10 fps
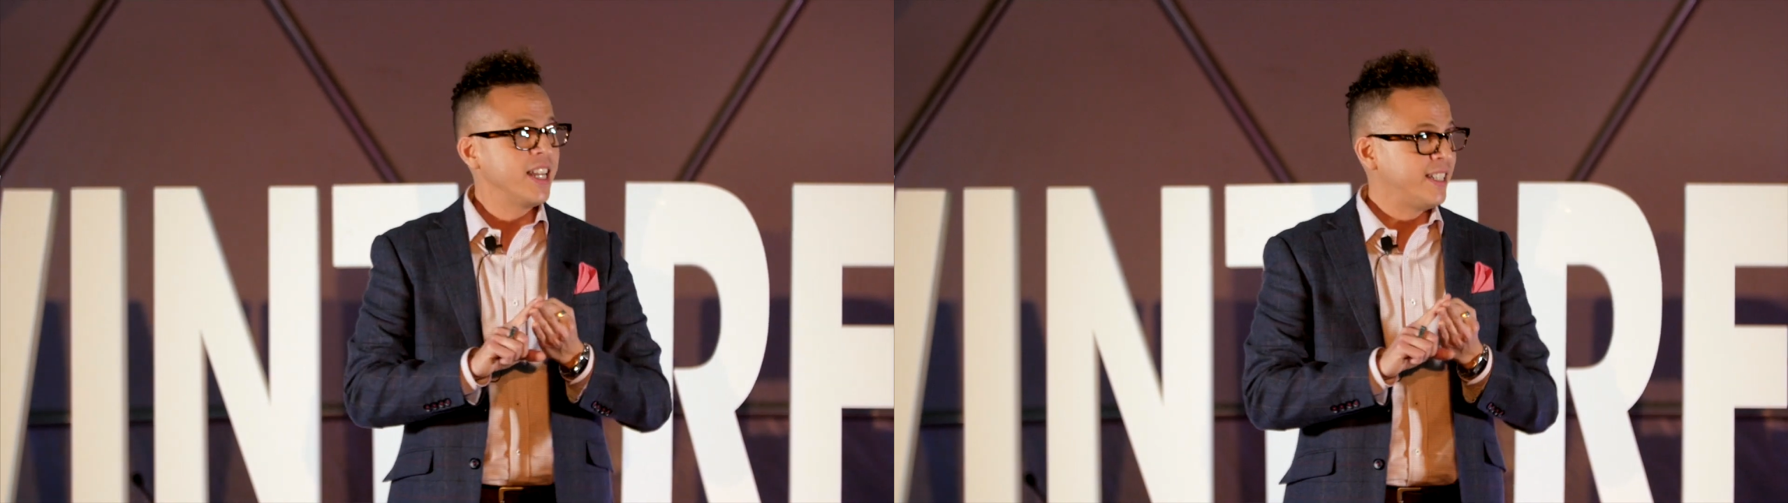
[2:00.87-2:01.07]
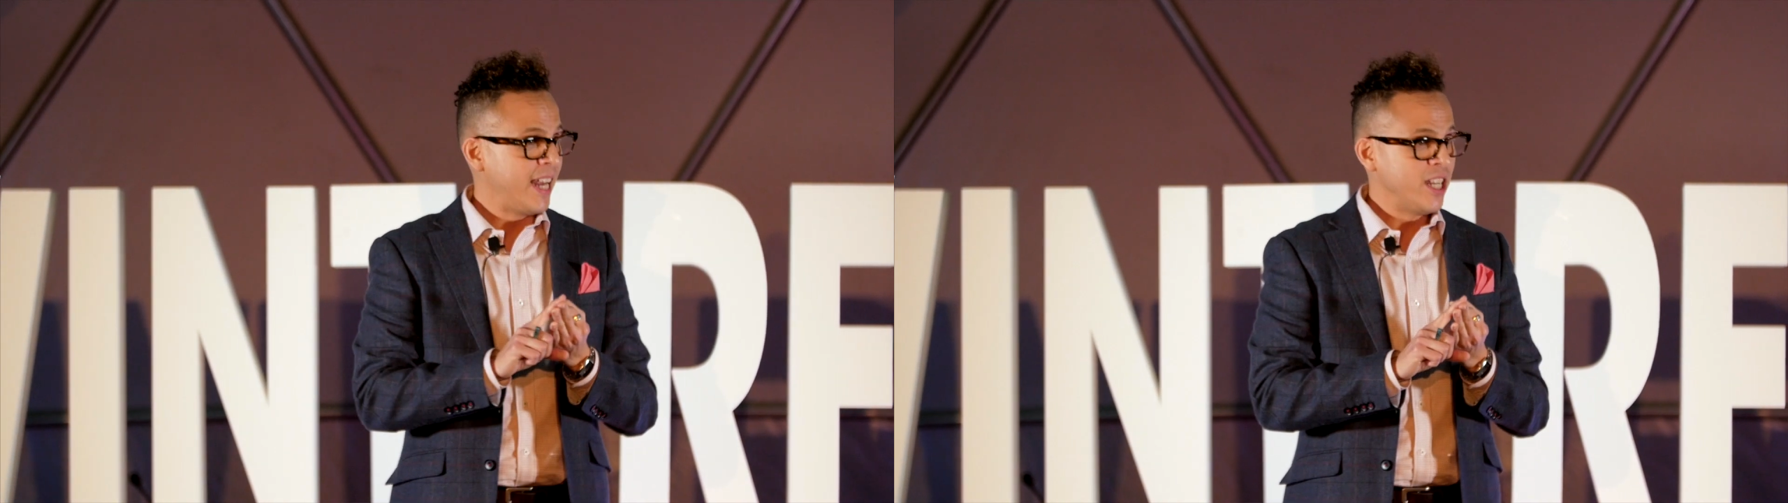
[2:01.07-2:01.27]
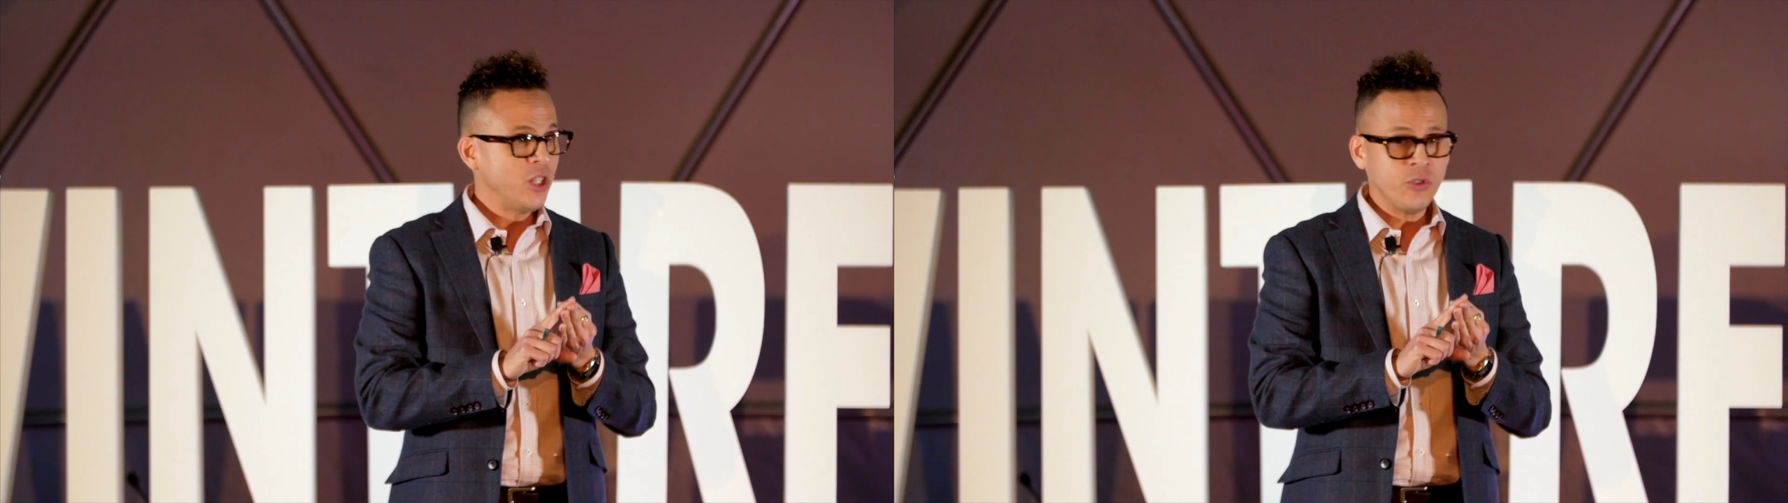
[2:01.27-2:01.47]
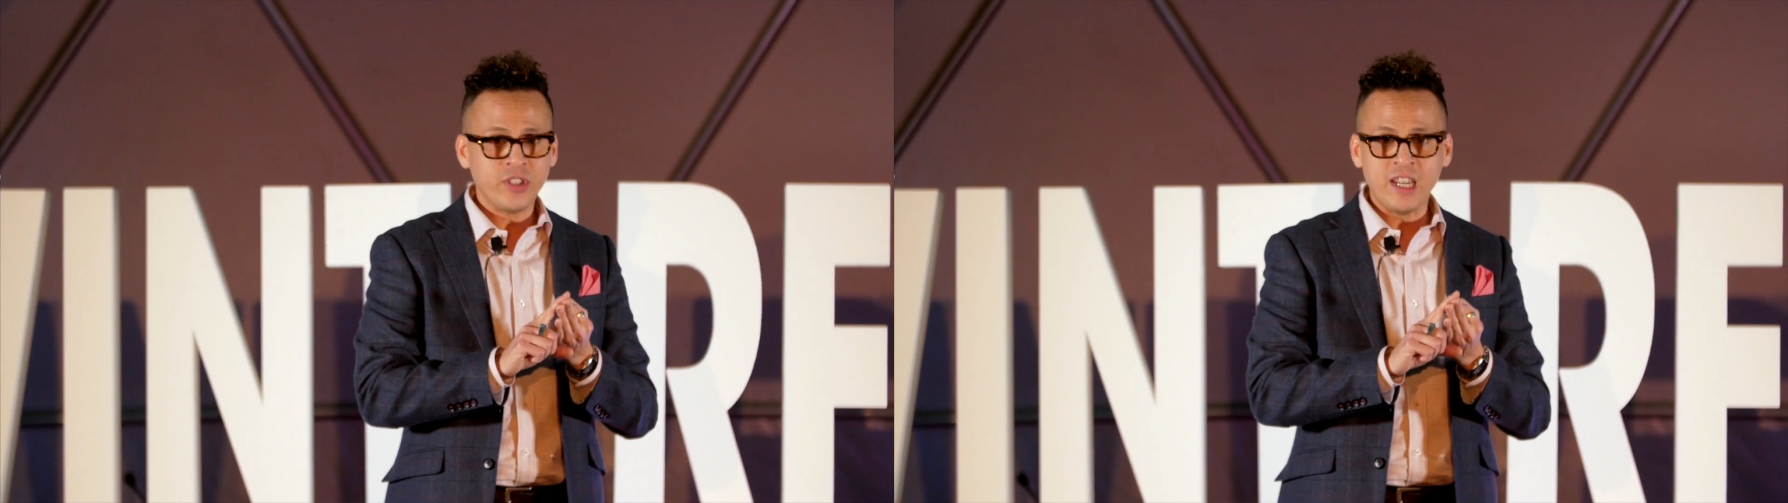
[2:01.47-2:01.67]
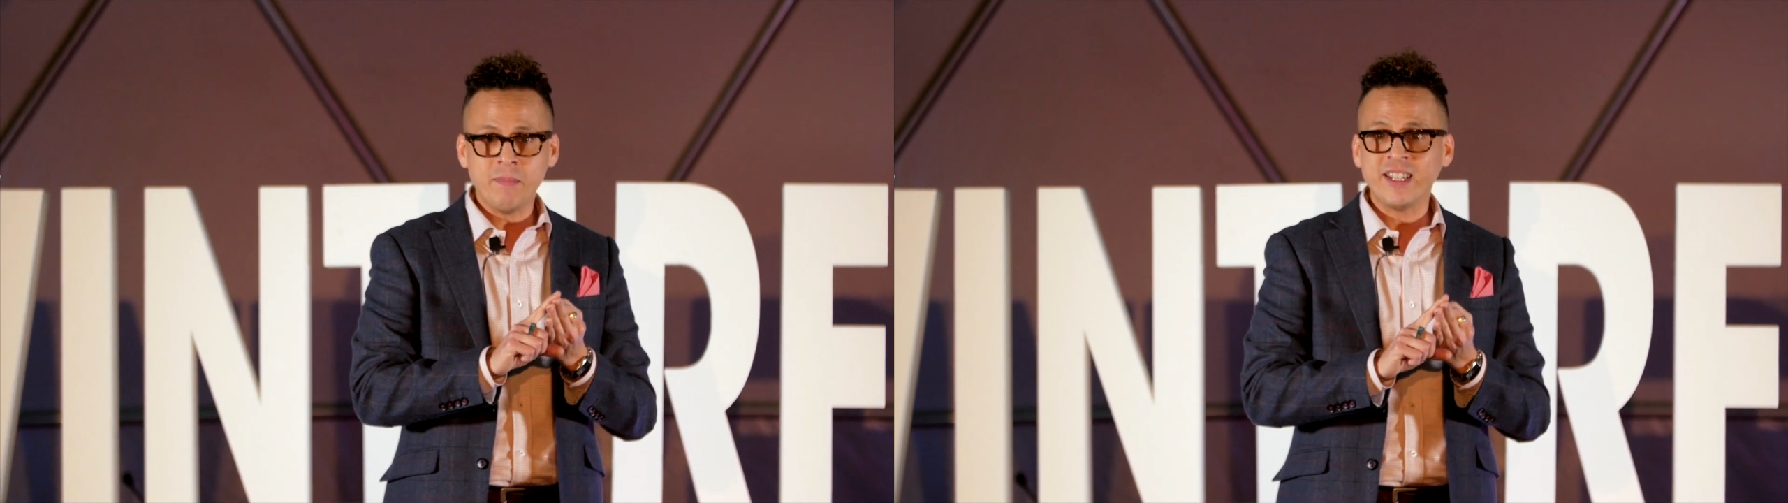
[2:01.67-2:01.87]
they
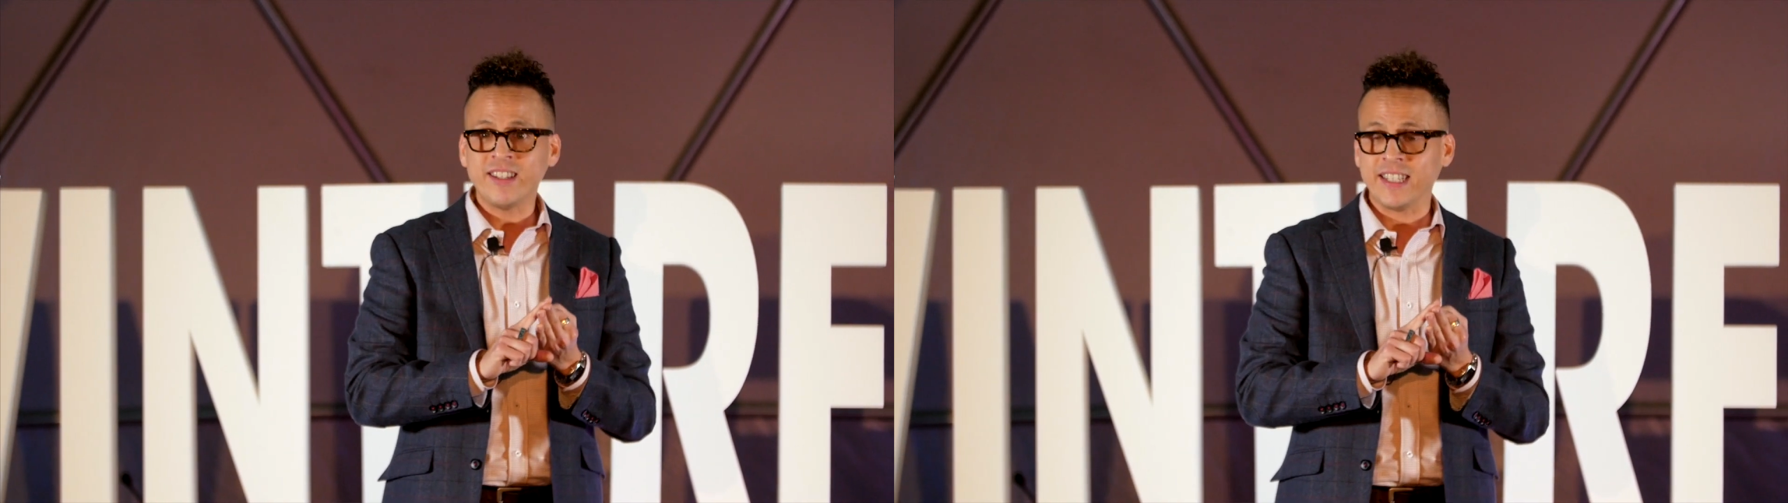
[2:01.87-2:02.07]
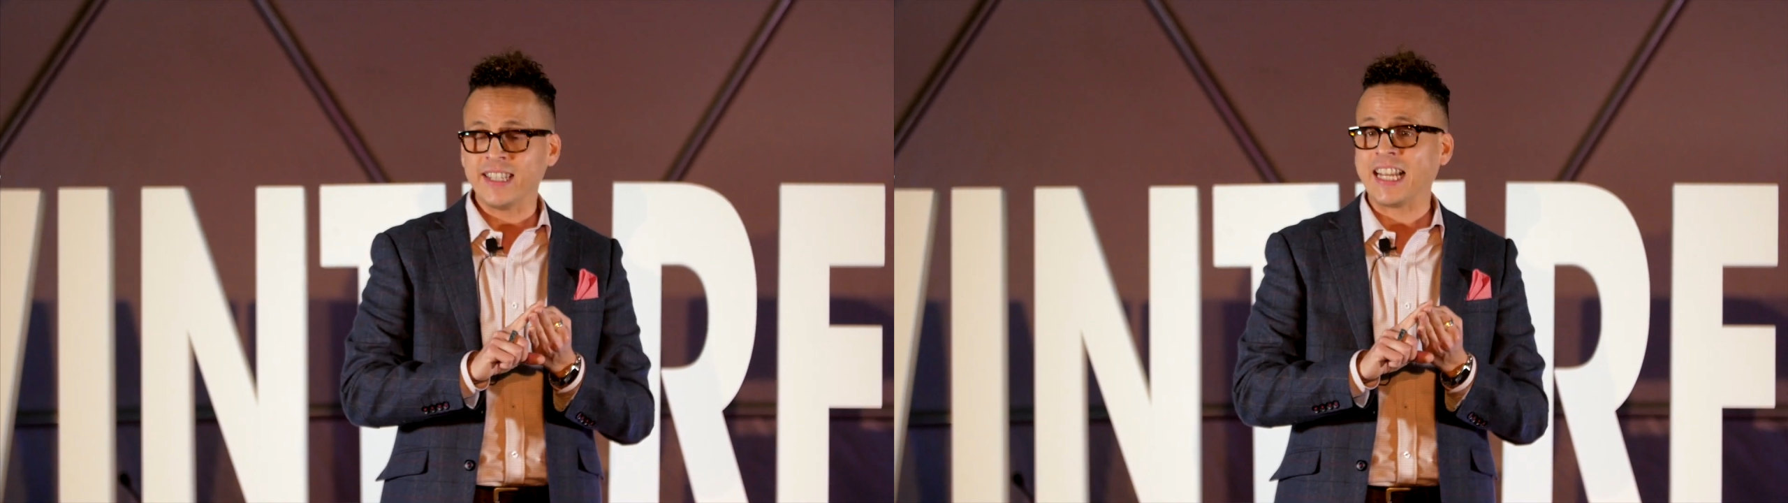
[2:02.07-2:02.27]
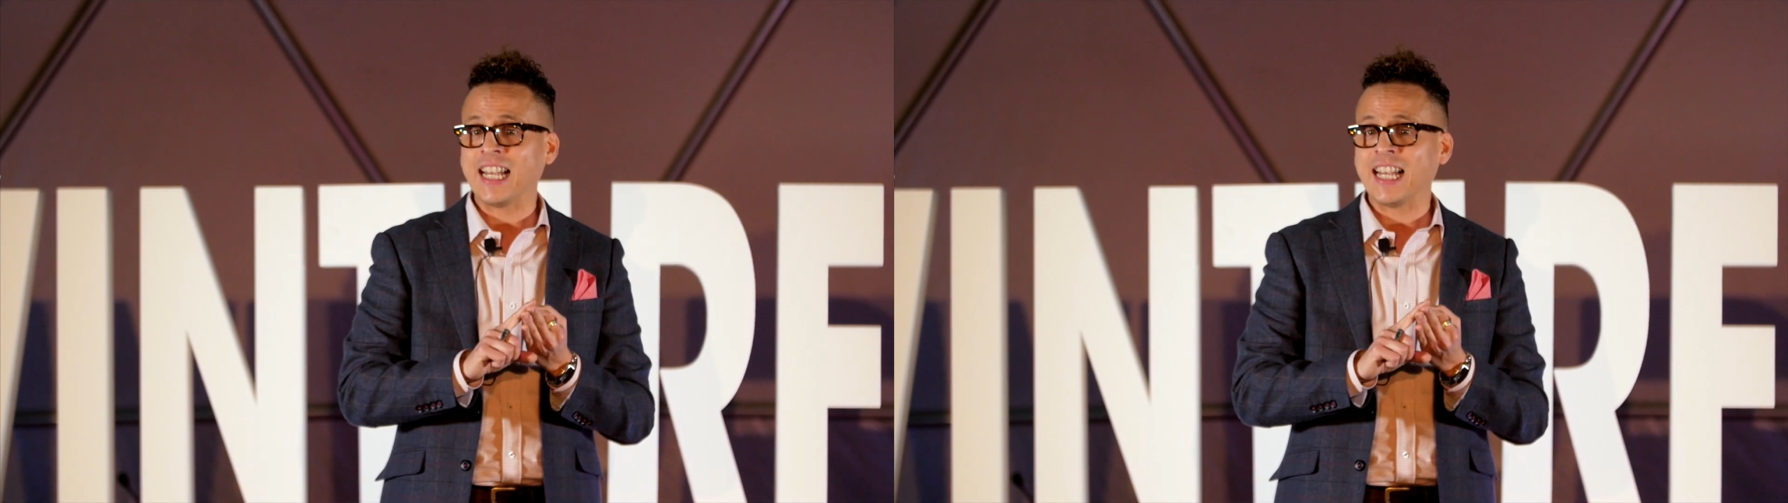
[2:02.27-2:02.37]
use images in the